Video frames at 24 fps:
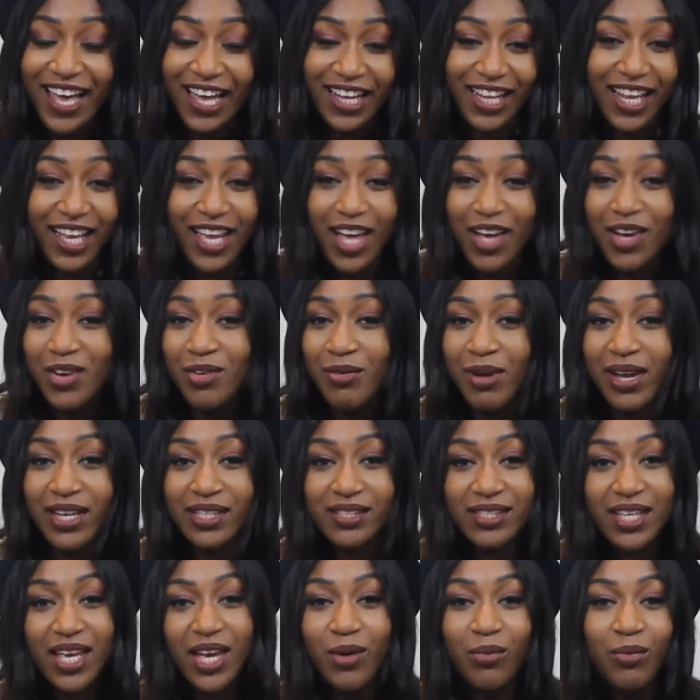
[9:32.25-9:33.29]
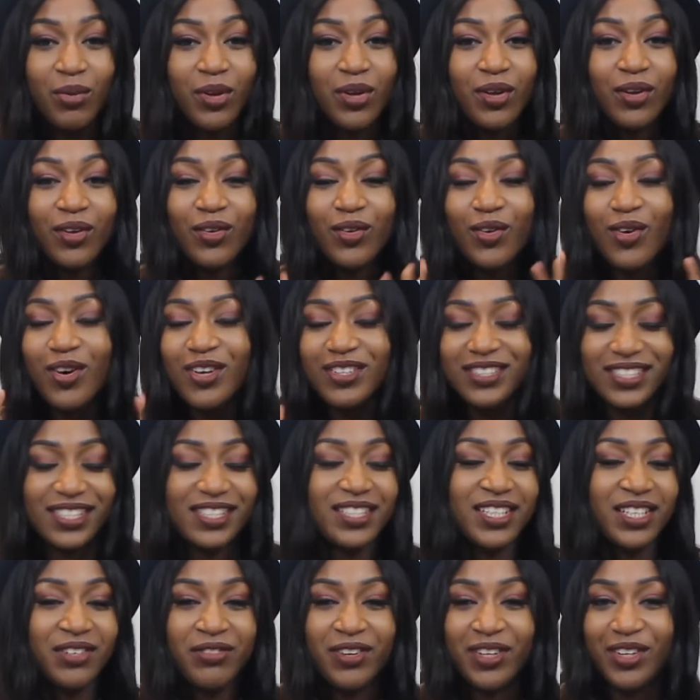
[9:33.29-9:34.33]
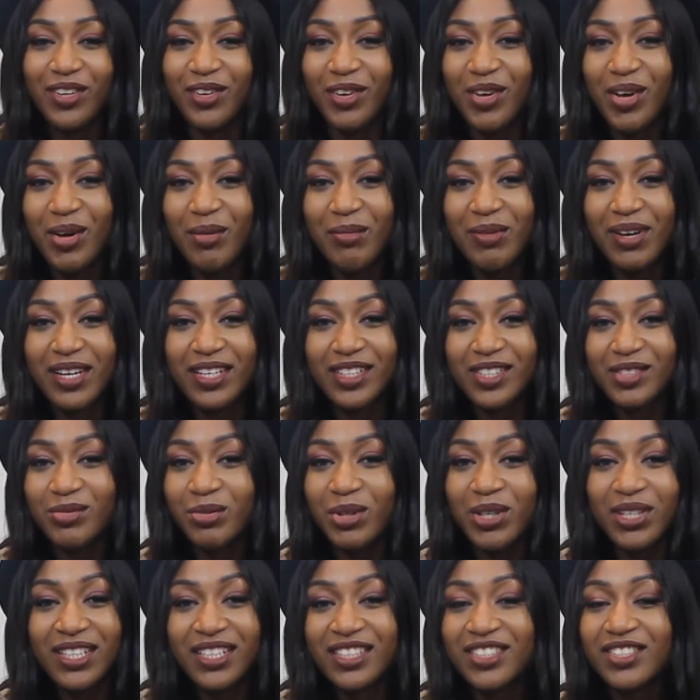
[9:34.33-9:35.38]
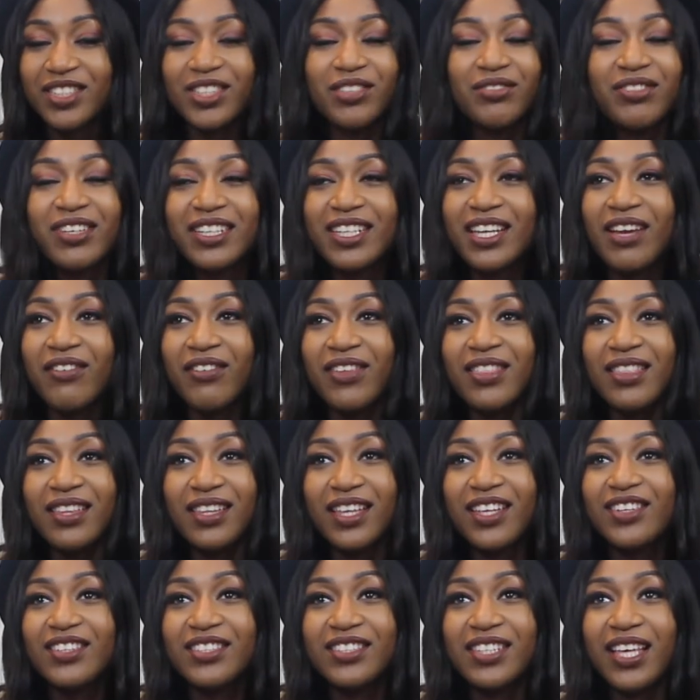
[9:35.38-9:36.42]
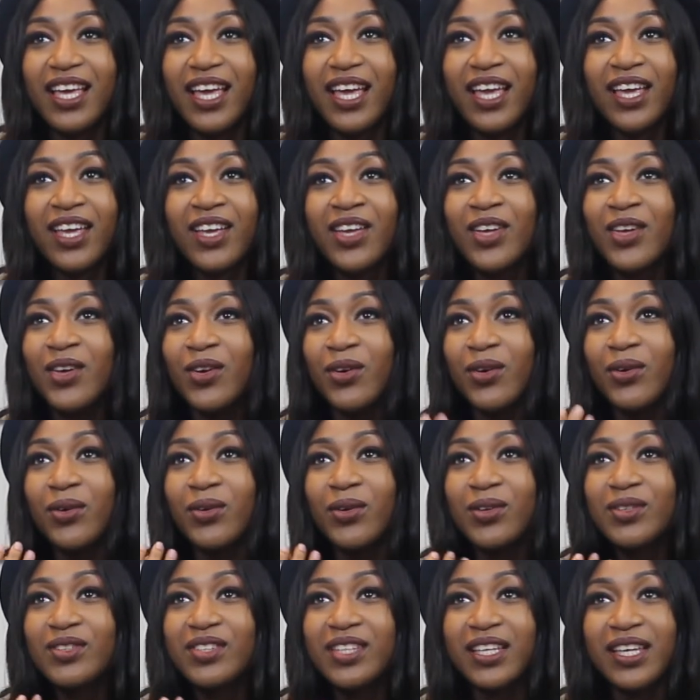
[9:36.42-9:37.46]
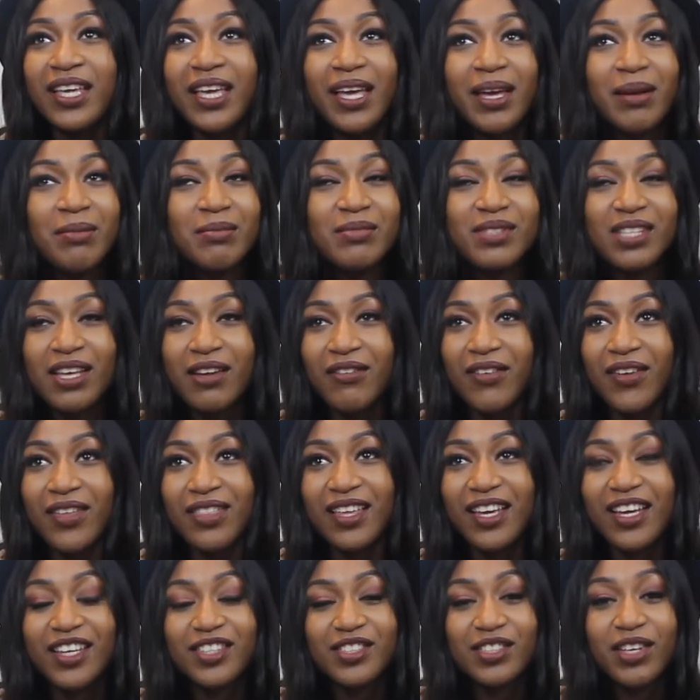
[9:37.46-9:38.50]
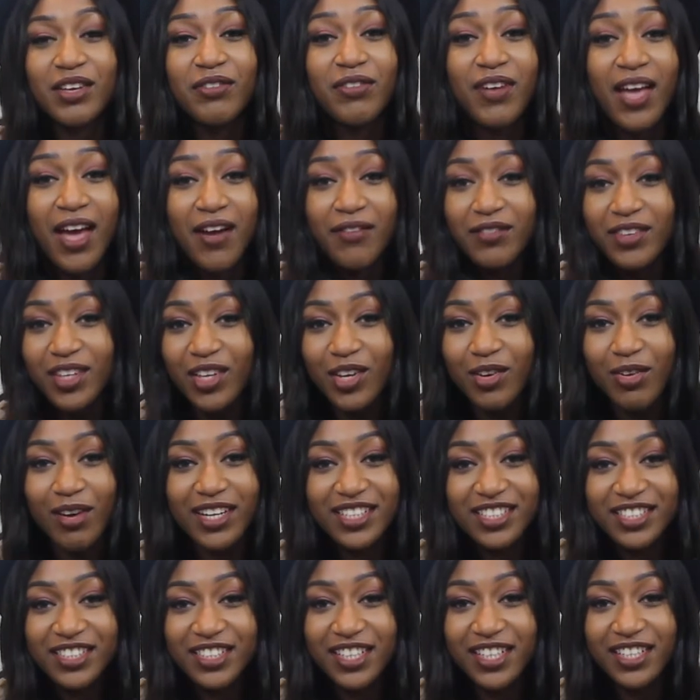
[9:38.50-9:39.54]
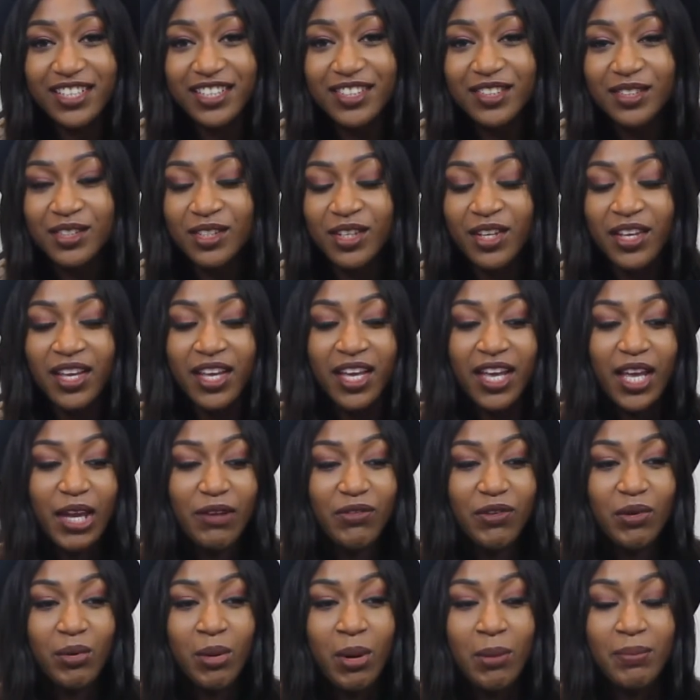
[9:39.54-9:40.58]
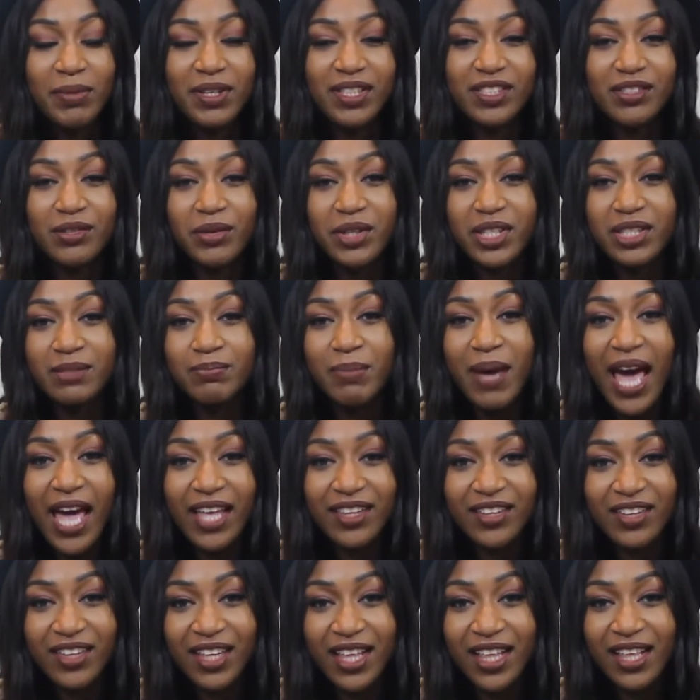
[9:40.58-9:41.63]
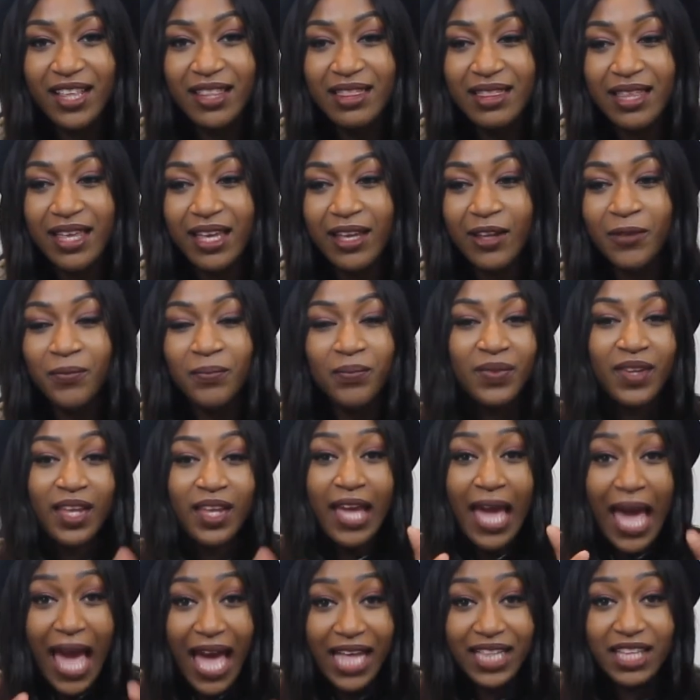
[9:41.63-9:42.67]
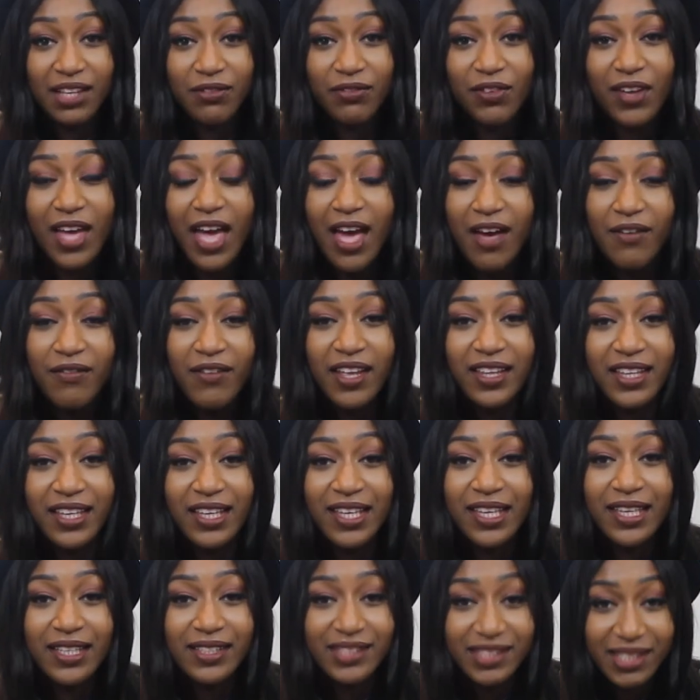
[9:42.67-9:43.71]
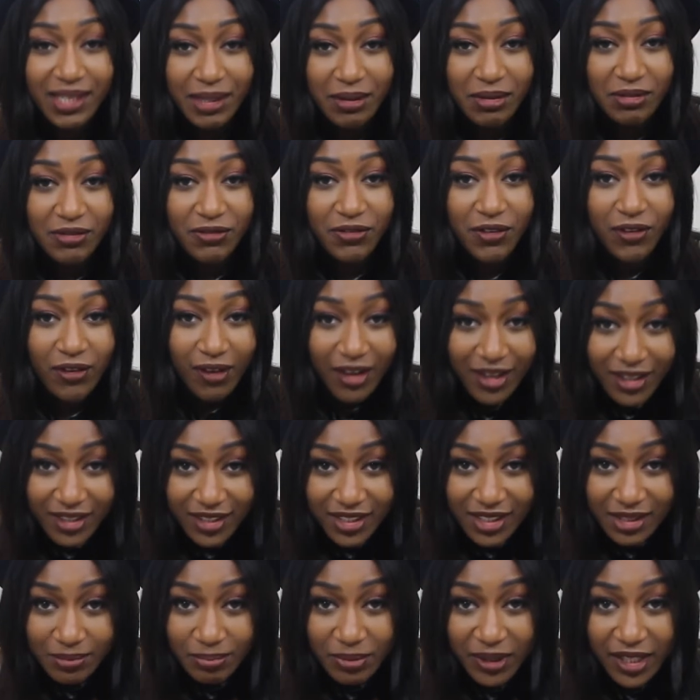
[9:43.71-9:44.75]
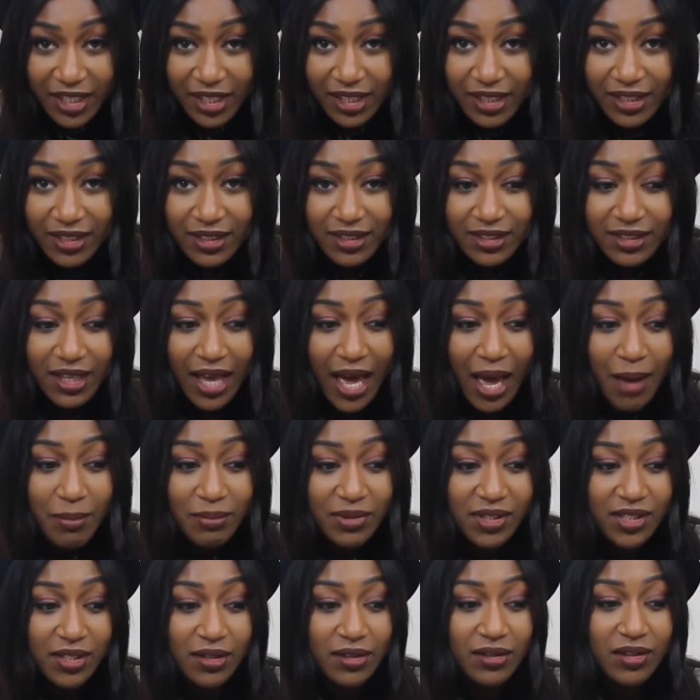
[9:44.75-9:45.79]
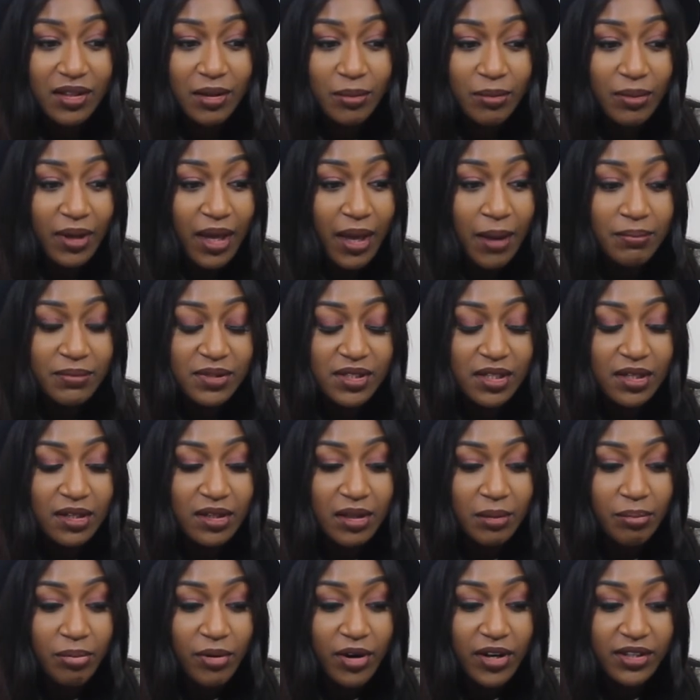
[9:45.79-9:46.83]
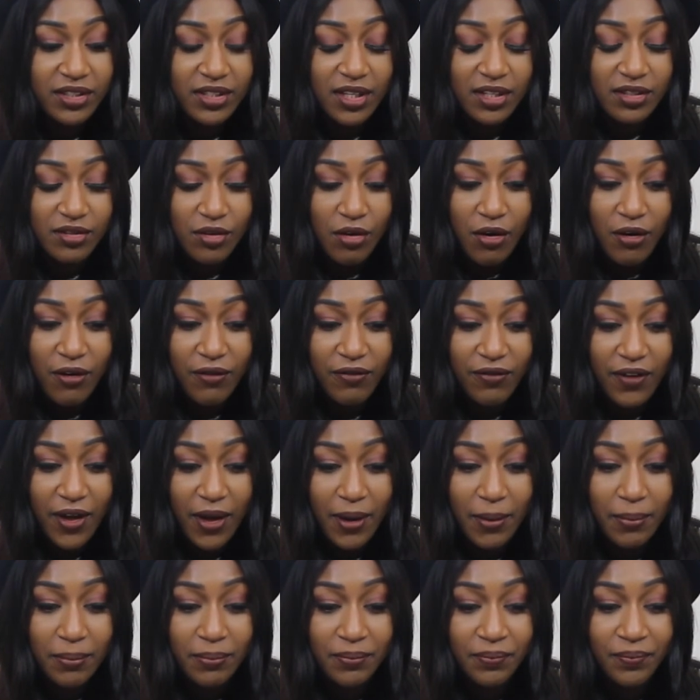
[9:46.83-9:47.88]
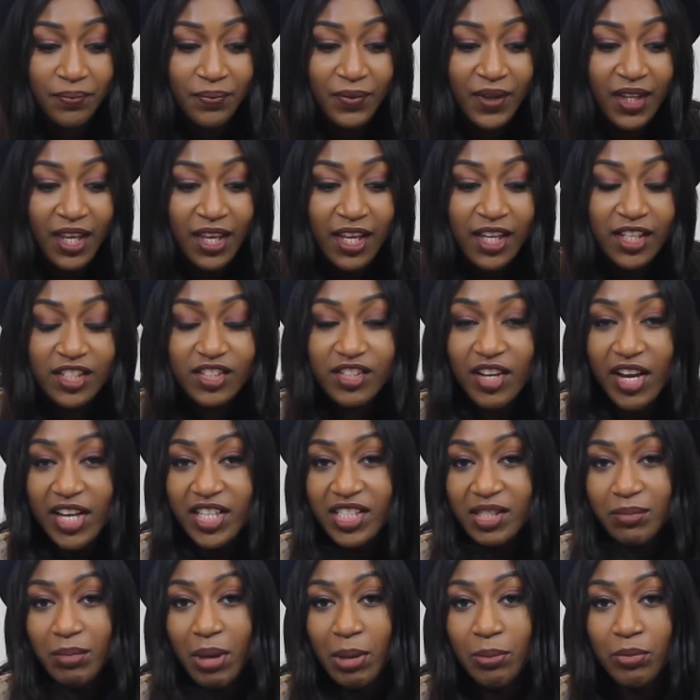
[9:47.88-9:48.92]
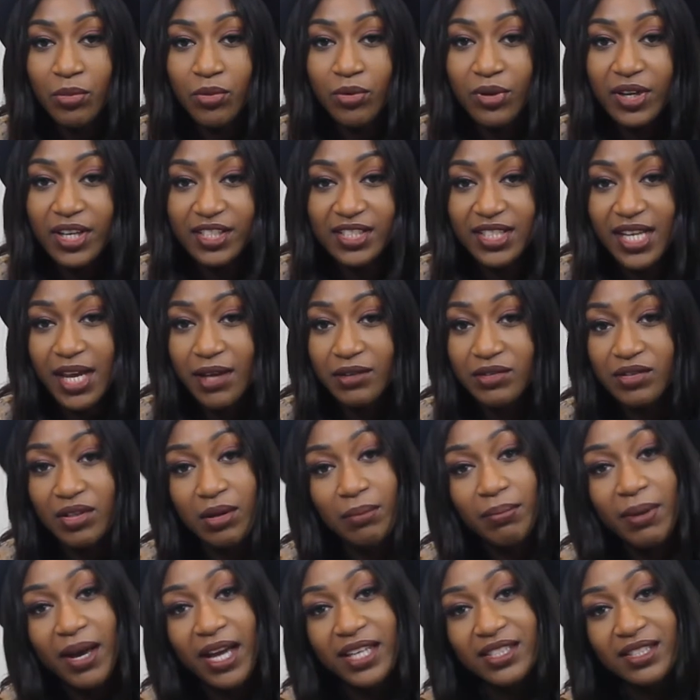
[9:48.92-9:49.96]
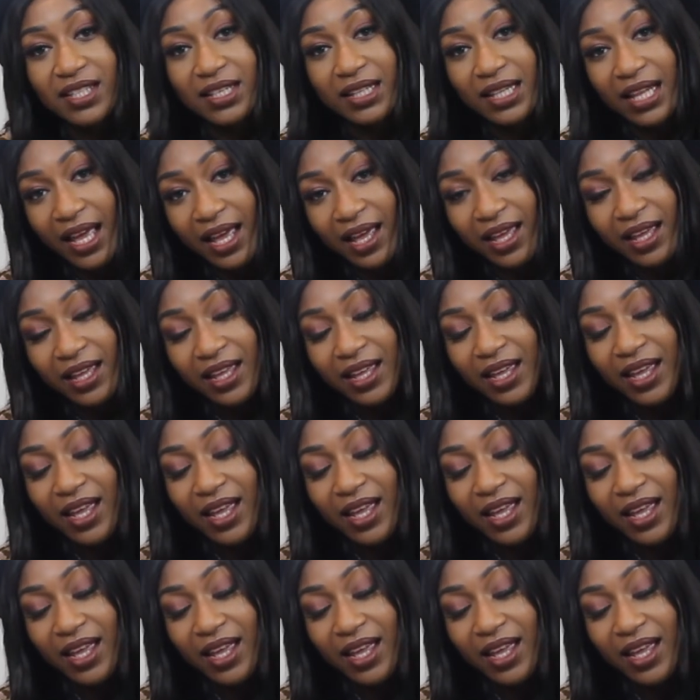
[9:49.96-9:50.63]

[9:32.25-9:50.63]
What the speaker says: Like I always say, we constantly read your comments, we literally read everything that you say, all your DMs, everything. So if you have any questions, if you want me to expand on anything, and if you have any tips for us, because I'm still in the process of changing my mortgage now to a buy-to-let.